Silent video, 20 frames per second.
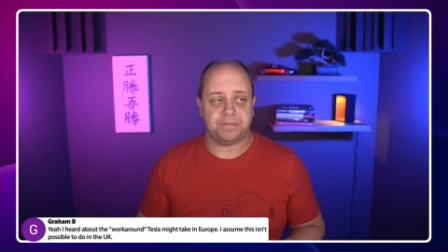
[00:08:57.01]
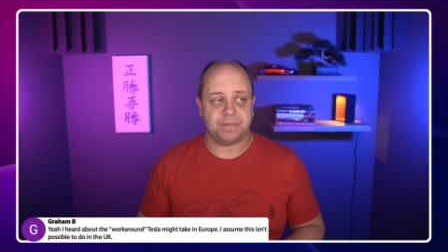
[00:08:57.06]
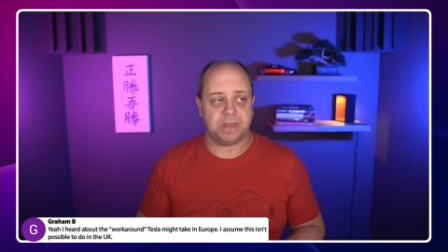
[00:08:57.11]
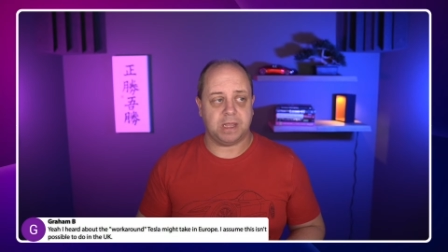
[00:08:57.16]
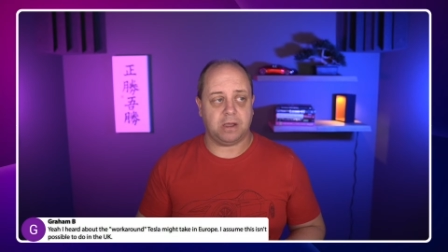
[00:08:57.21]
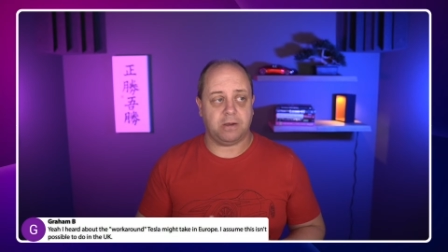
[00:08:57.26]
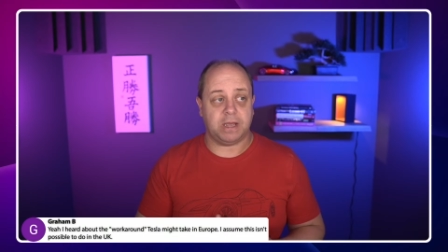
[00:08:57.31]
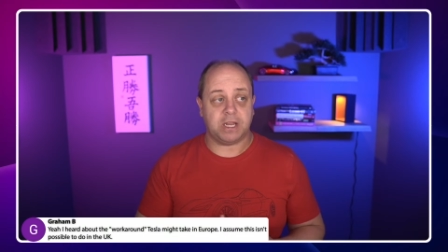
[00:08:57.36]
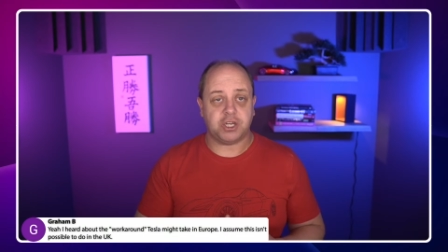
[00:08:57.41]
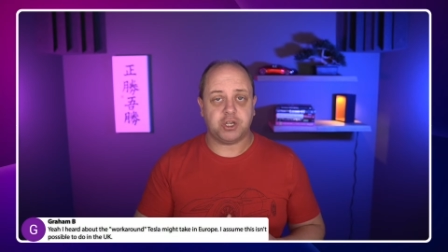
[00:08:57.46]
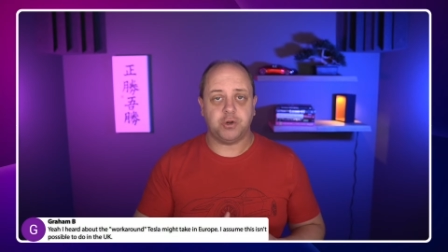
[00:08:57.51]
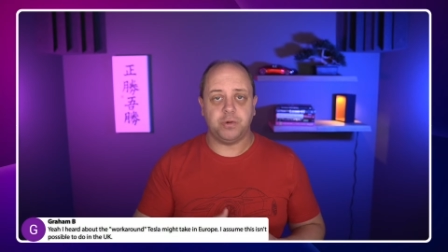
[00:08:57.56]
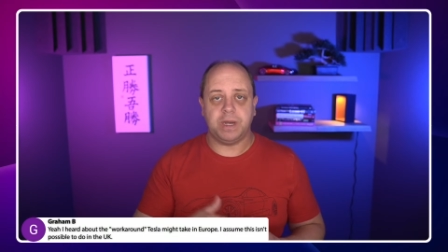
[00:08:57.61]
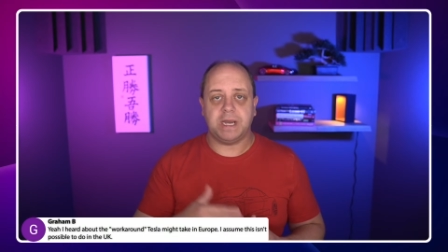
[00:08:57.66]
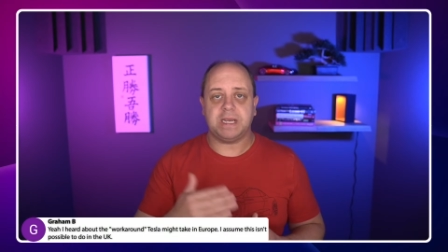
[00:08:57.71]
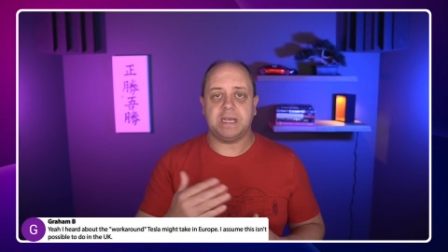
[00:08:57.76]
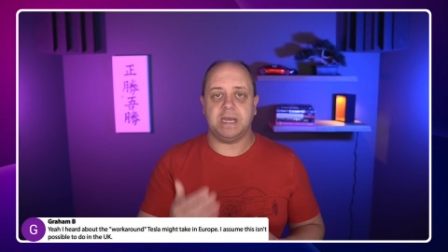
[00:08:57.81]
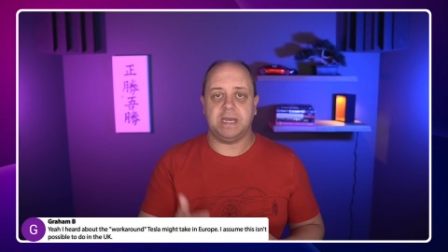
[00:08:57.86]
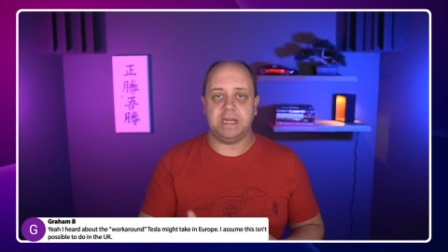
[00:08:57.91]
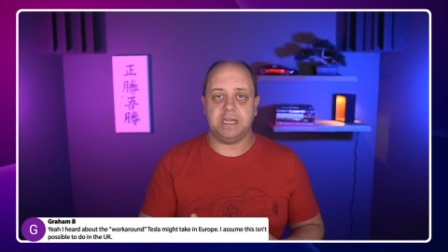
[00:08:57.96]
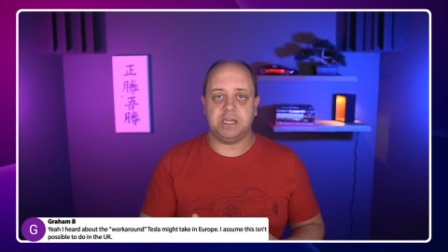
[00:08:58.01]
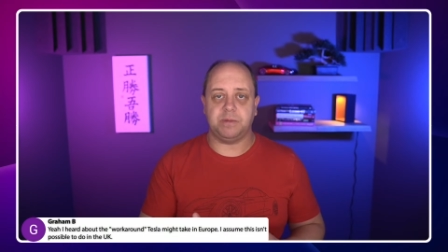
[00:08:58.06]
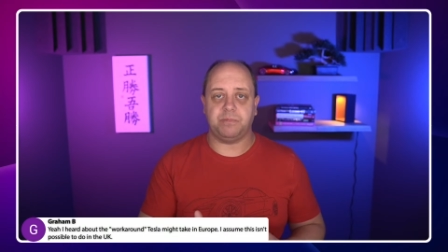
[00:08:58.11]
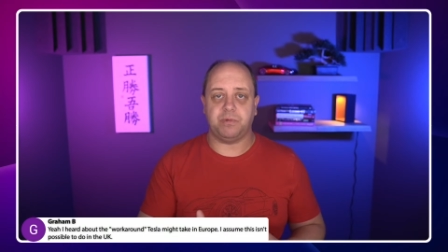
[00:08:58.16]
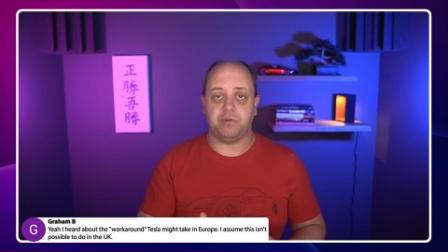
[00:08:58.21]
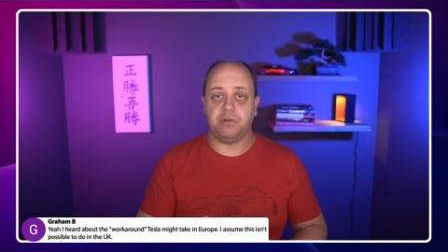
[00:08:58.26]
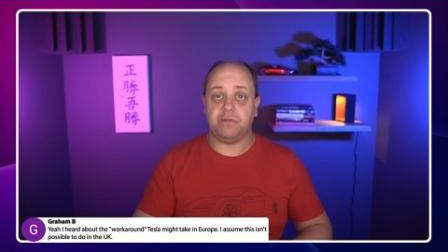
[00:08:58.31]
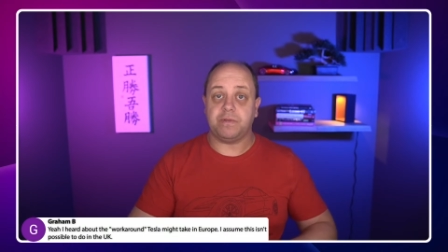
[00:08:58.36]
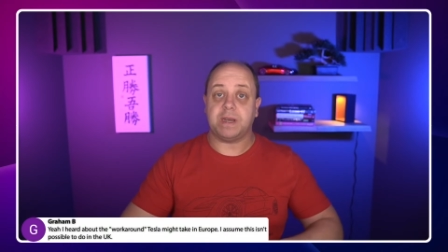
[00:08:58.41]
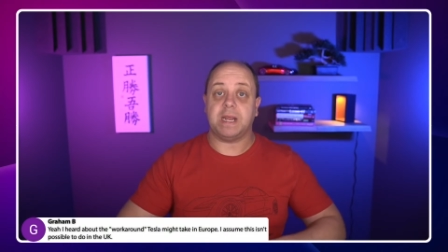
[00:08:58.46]
Now, as soon as it is
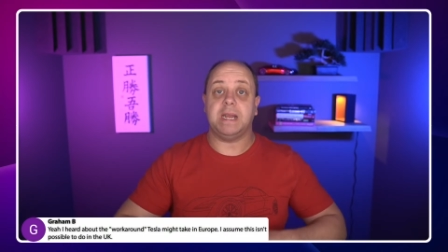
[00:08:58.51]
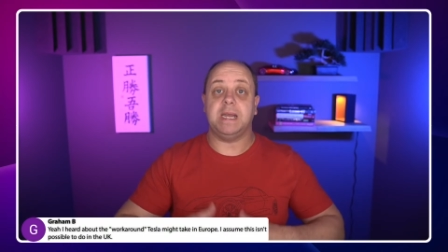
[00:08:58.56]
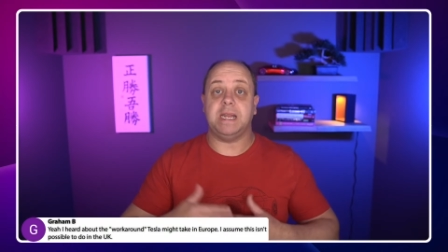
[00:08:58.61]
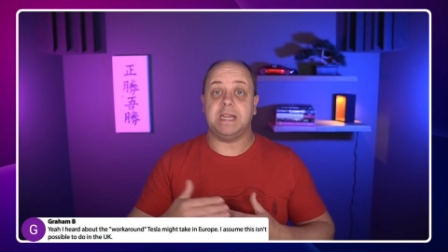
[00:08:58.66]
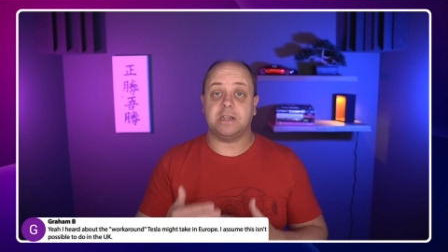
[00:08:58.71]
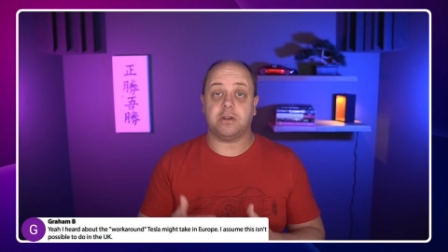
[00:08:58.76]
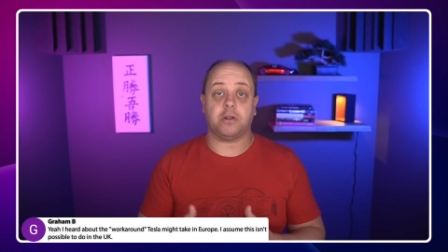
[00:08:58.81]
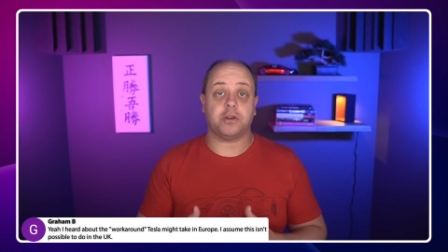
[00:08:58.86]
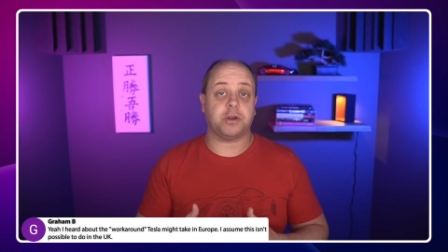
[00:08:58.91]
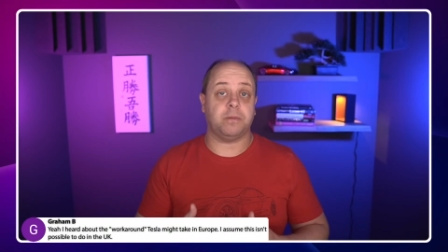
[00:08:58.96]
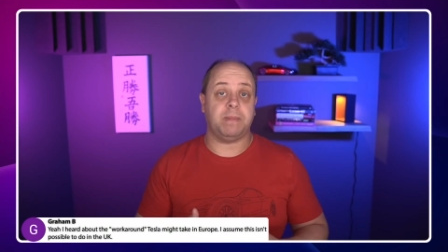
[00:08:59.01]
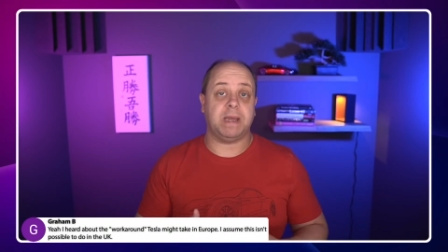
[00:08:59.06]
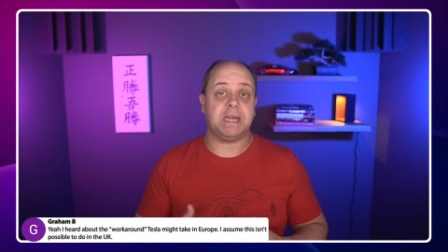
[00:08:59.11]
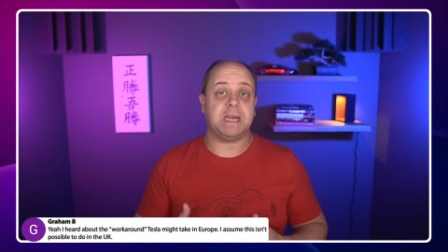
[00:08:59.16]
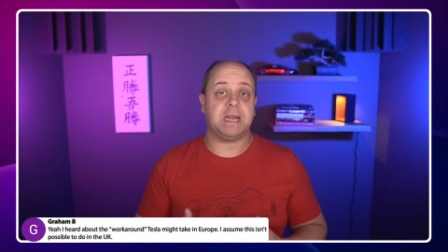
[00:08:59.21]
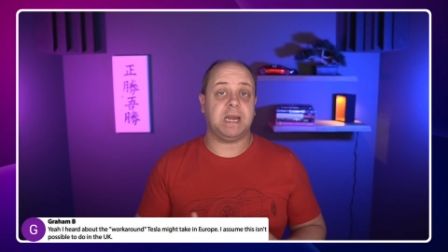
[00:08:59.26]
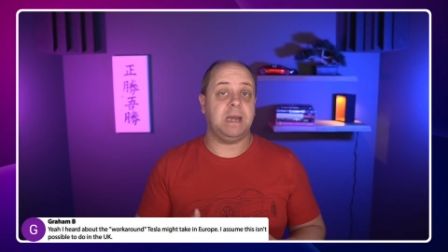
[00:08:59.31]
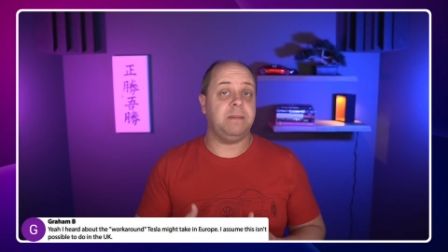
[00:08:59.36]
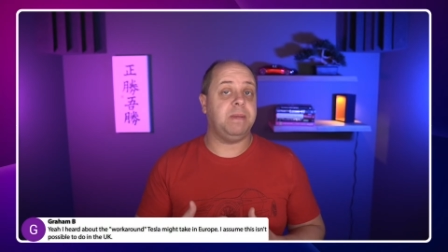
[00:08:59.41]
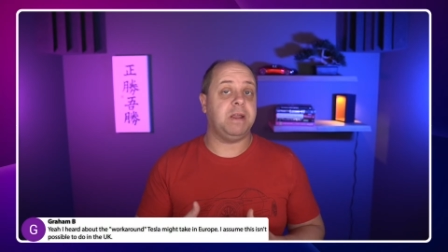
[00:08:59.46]
approved, it is automatically